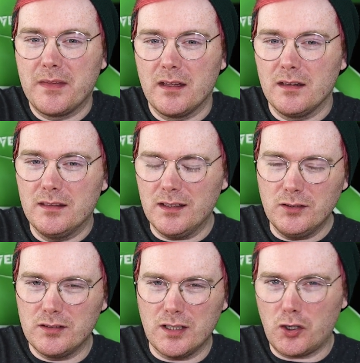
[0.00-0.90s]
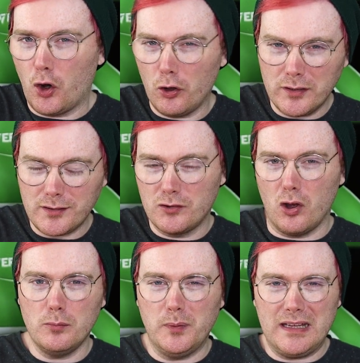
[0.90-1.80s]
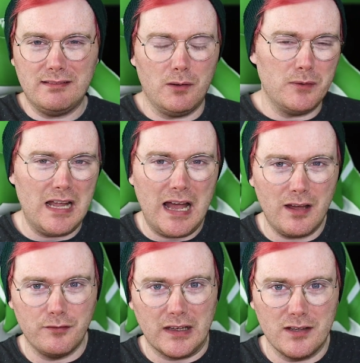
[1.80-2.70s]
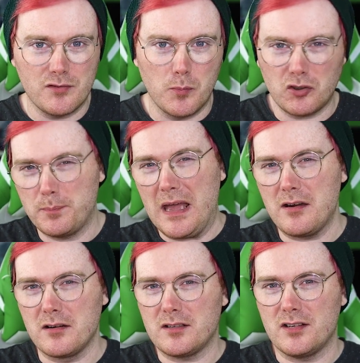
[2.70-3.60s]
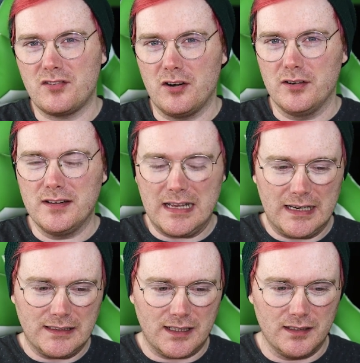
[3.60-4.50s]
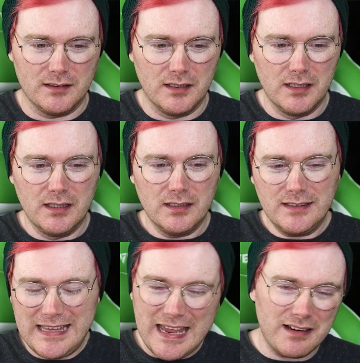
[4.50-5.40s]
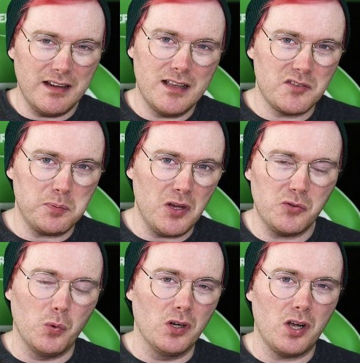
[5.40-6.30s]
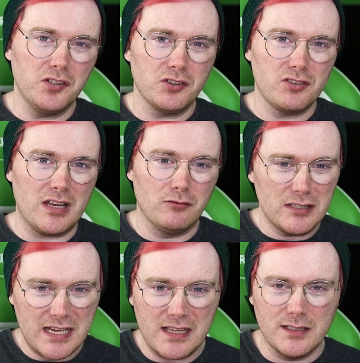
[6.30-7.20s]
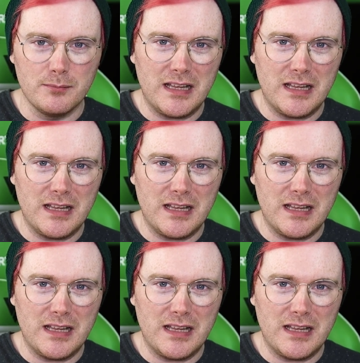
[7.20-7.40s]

the current Dawnblade that we have is much better considering that it can gain its +1 counters and retain them.